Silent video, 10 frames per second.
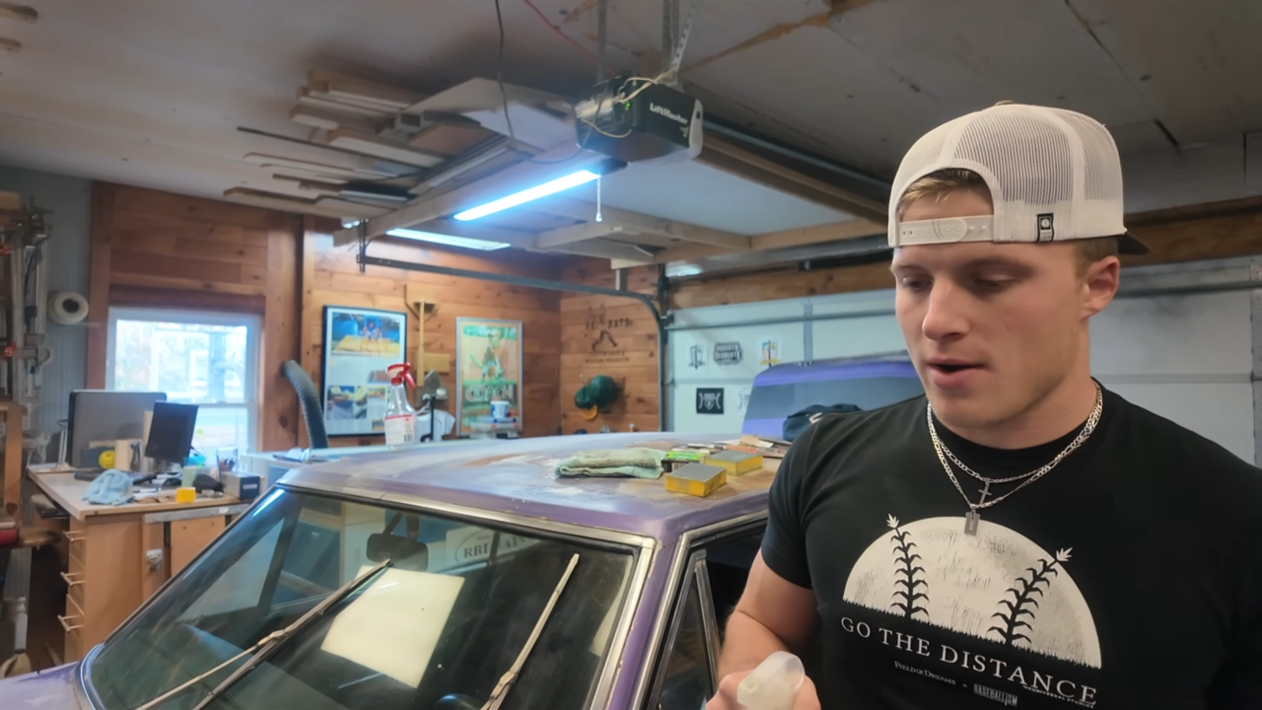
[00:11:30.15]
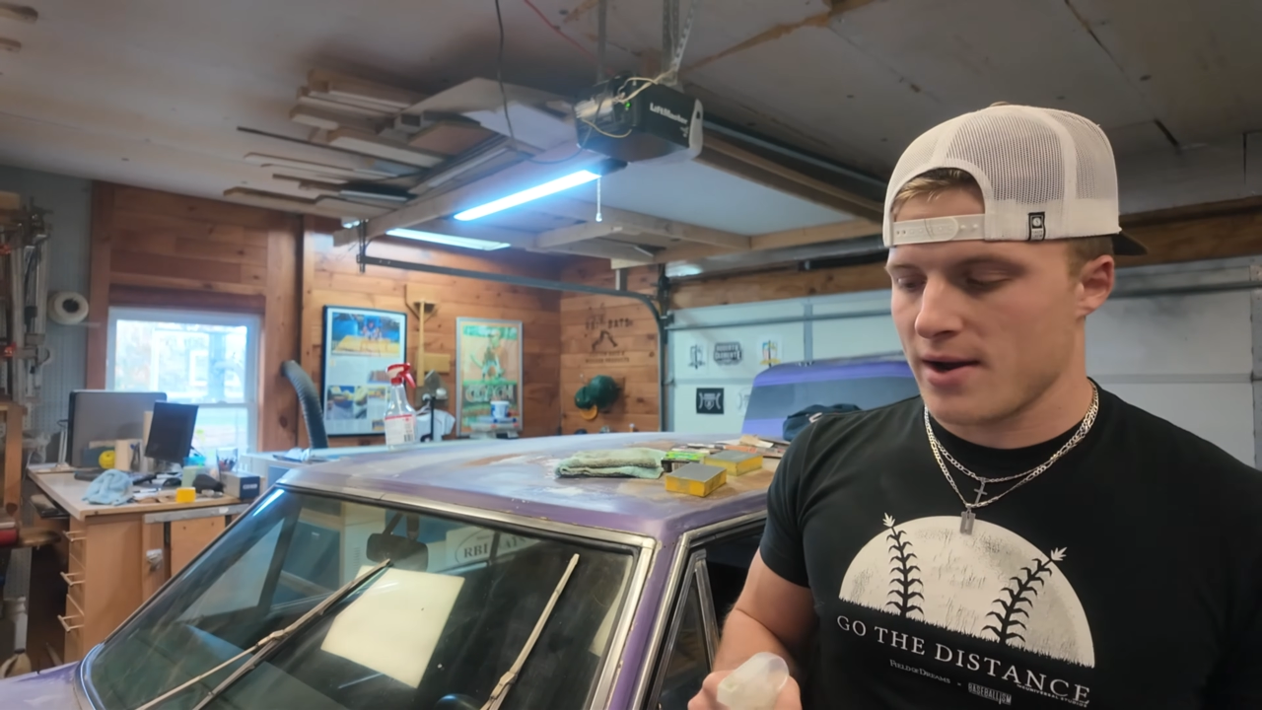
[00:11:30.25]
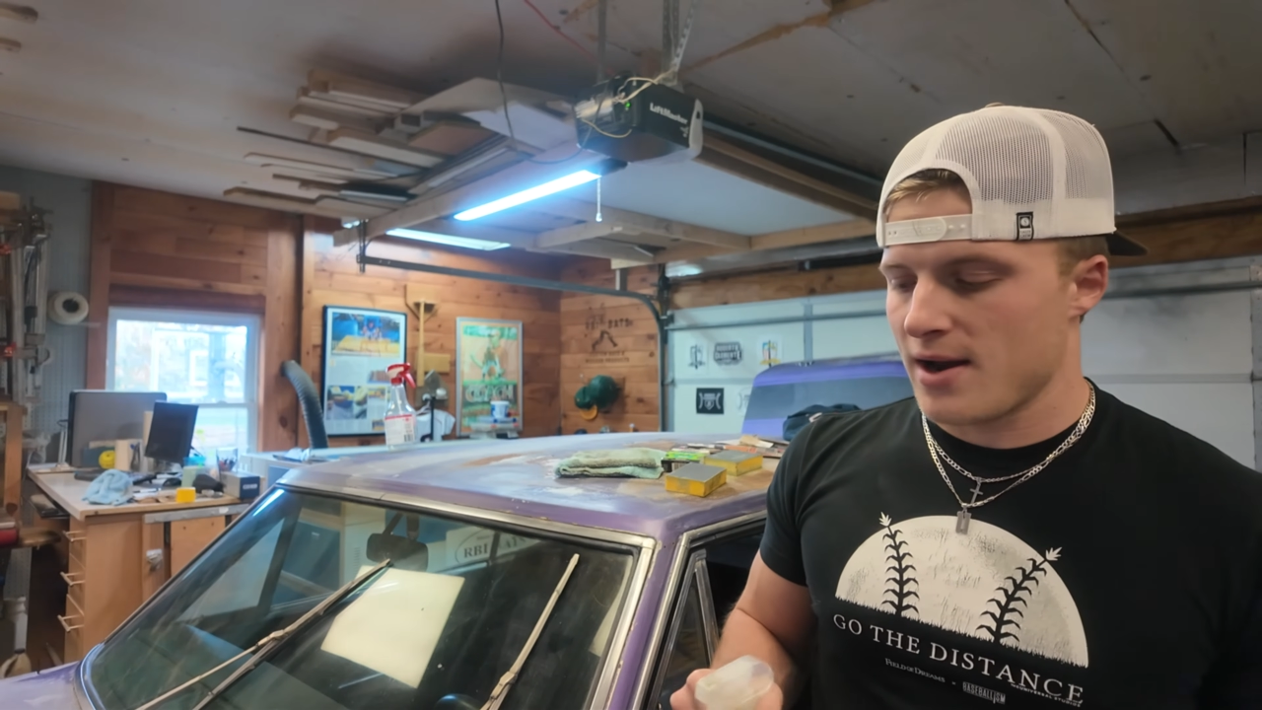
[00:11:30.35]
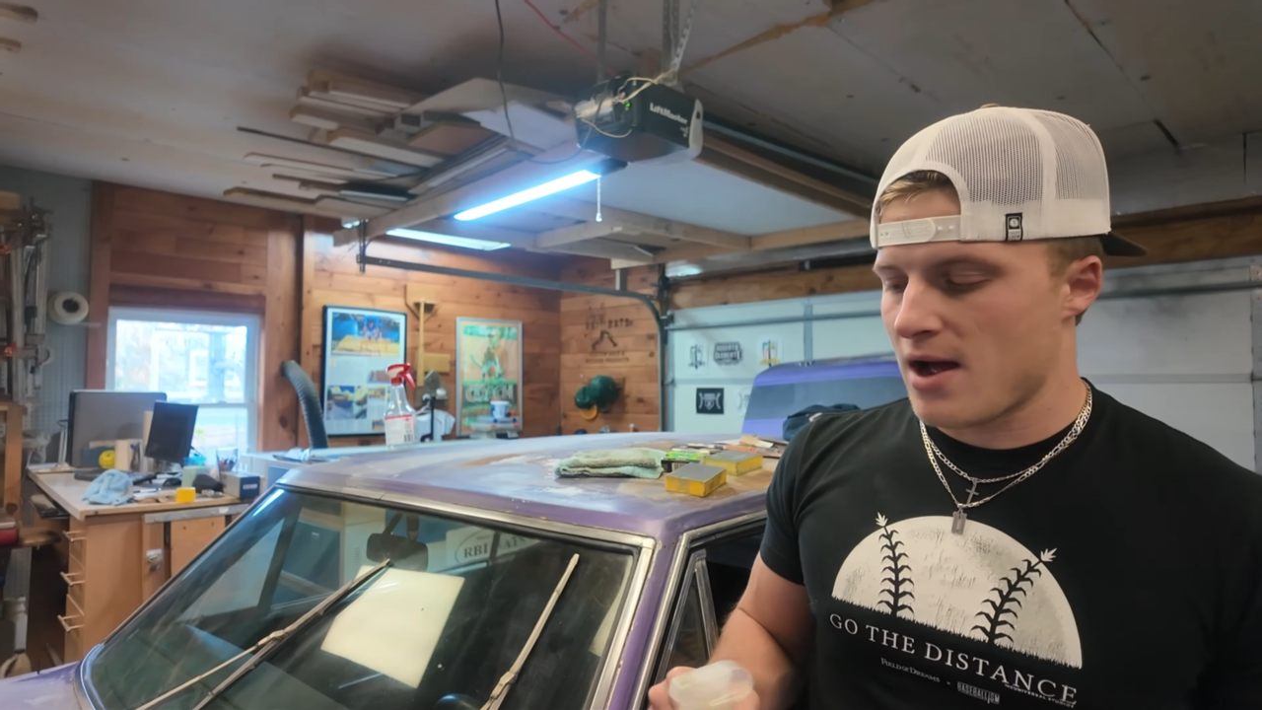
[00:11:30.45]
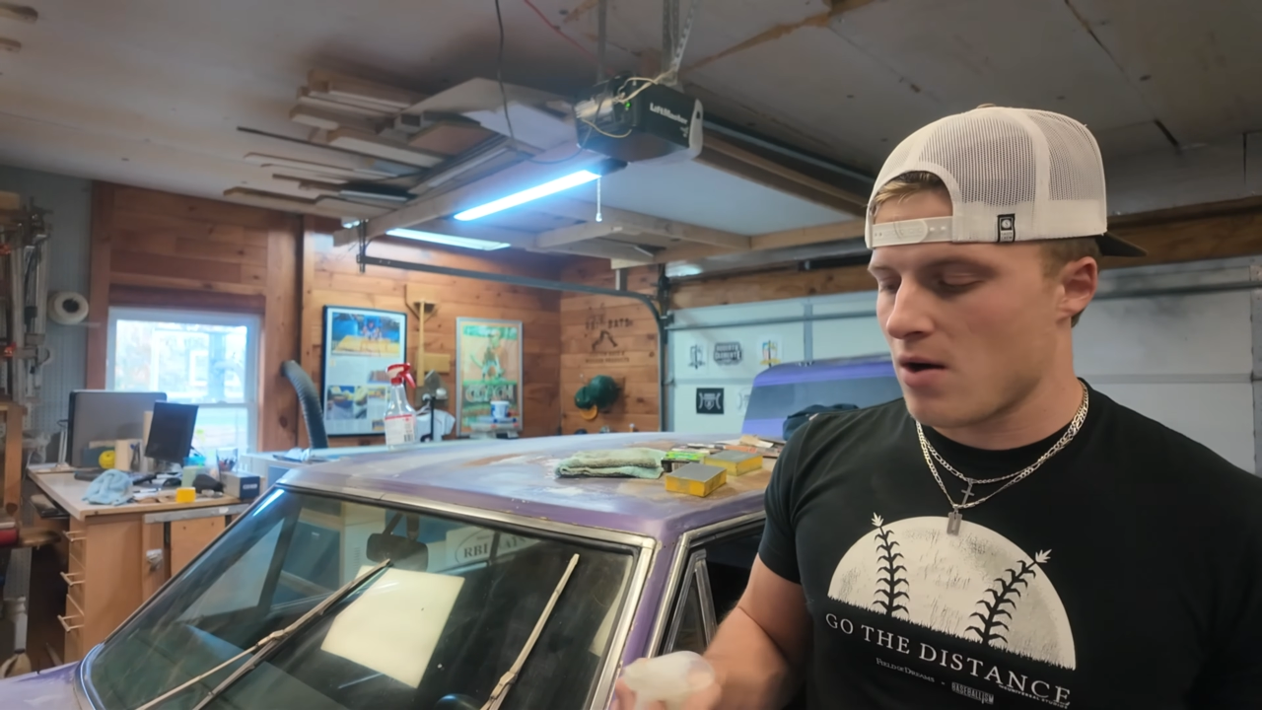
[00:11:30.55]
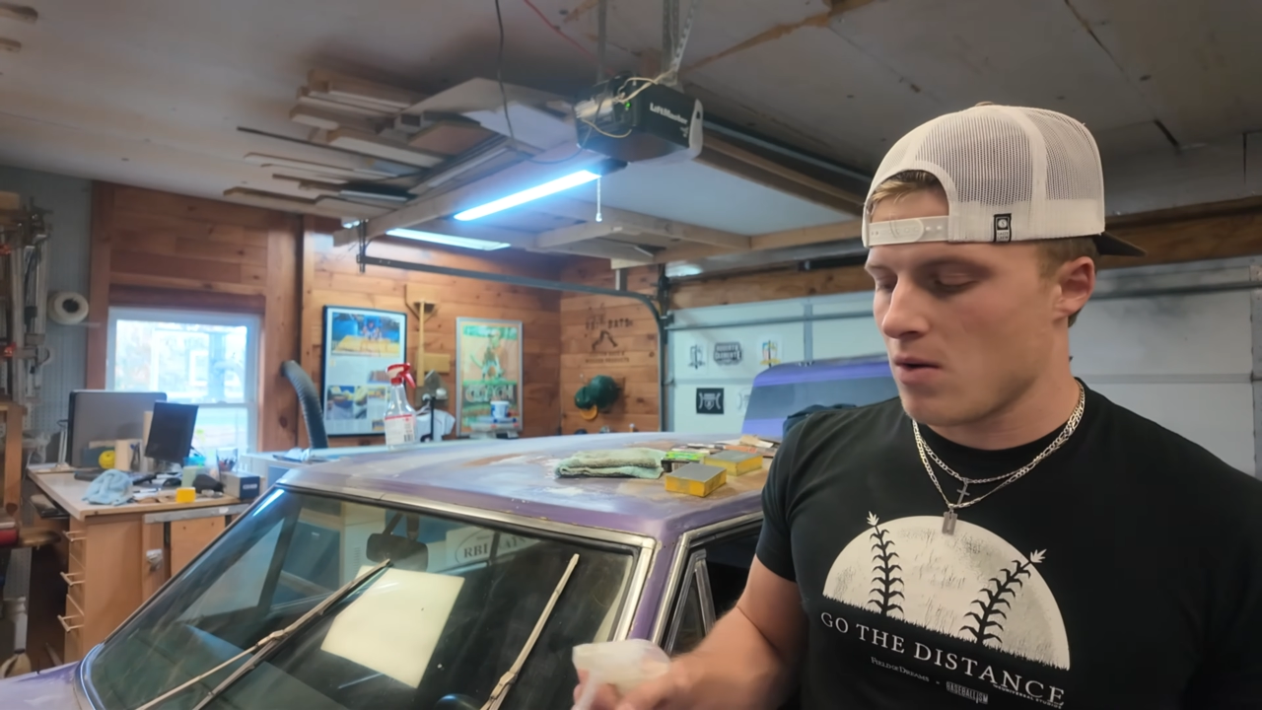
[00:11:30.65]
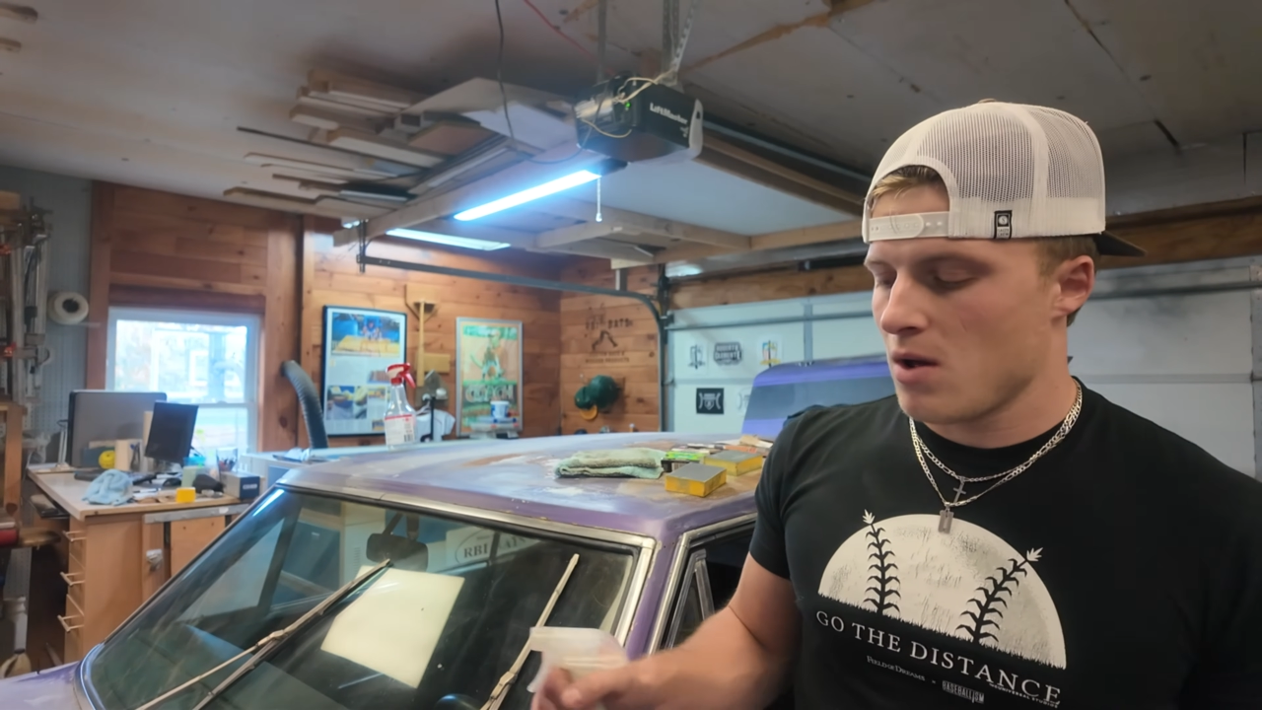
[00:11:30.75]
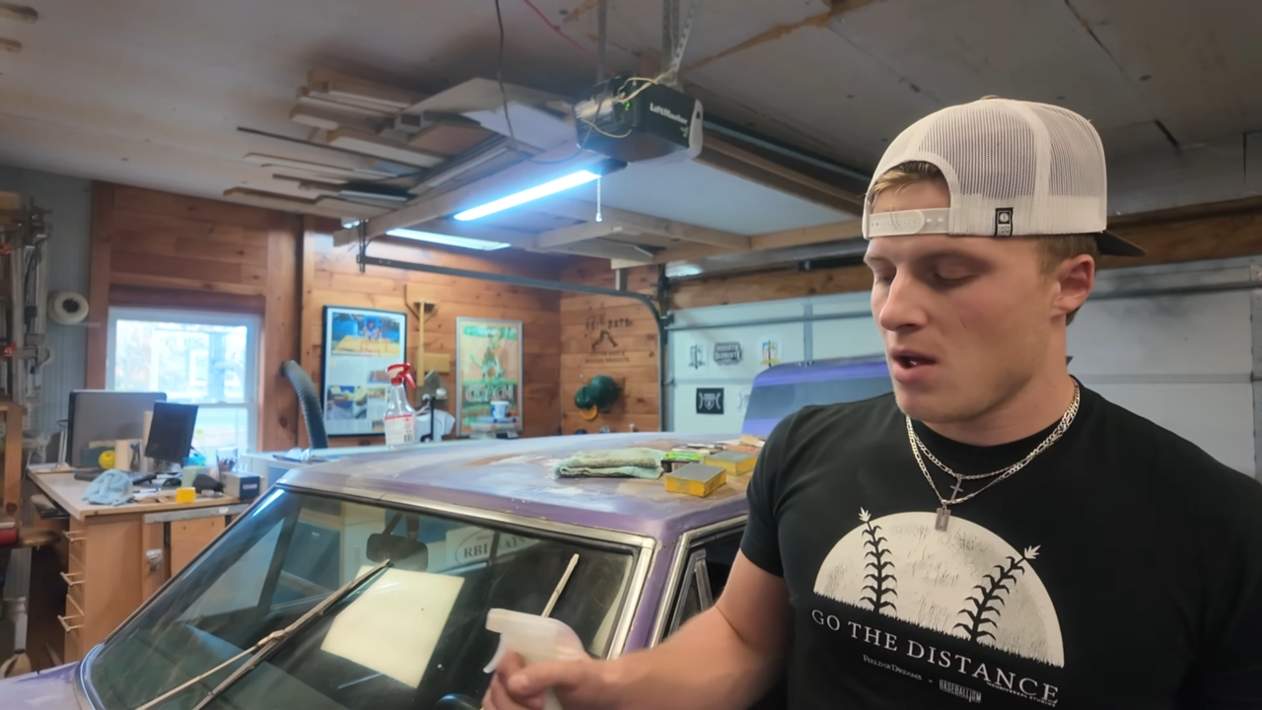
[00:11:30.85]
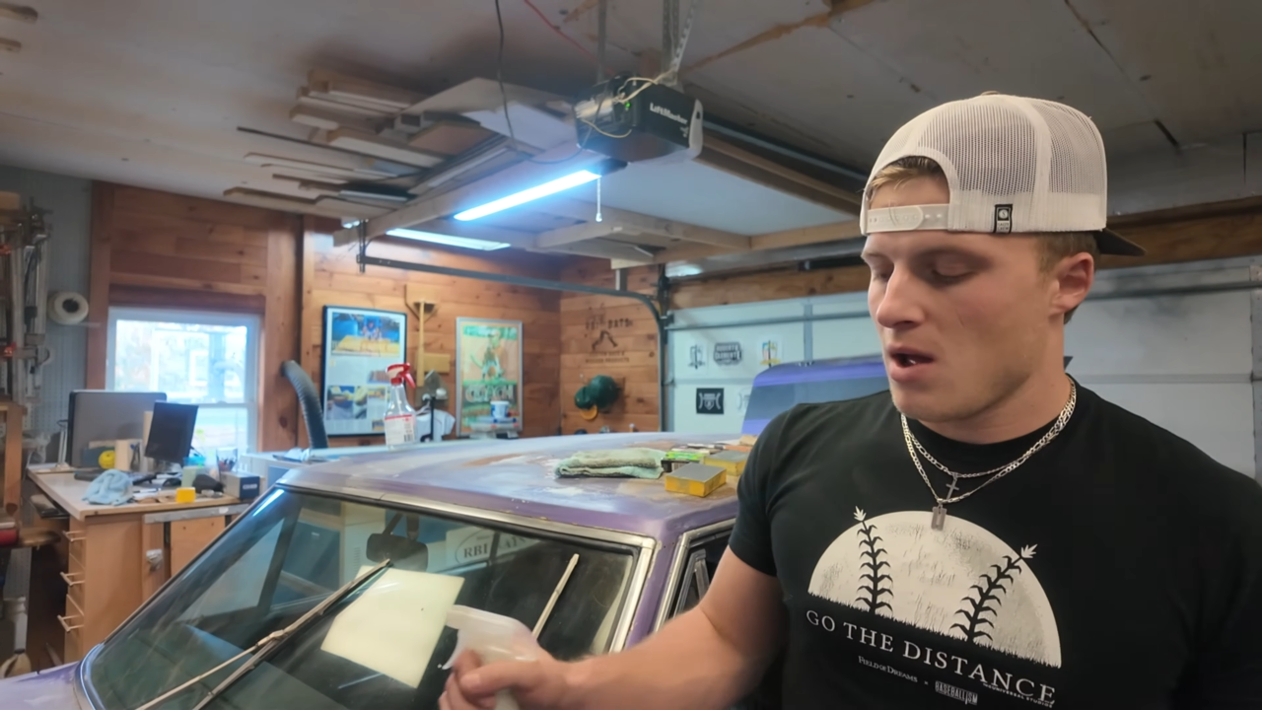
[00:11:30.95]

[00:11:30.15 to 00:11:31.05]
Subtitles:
right now.